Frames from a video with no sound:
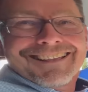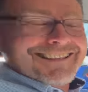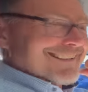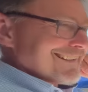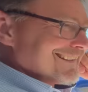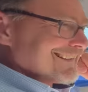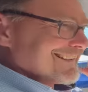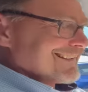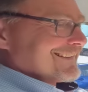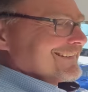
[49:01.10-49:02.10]
to go back
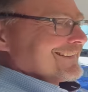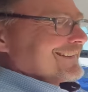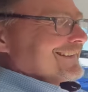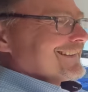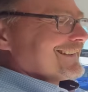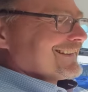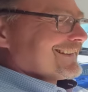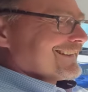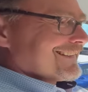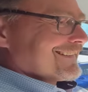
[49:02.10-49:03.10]
for a ride in this and
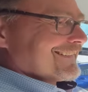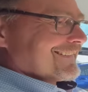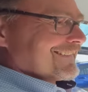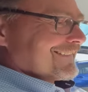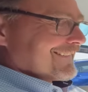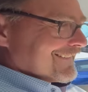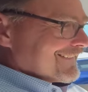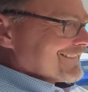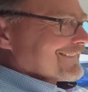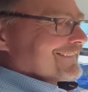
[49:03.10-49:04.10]
that you got to drive it
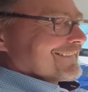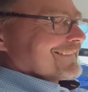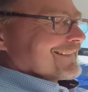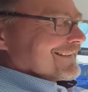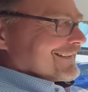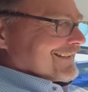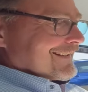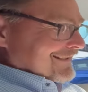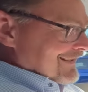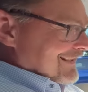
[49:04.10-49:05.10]
again.
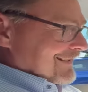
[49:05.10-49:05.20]
Yeah,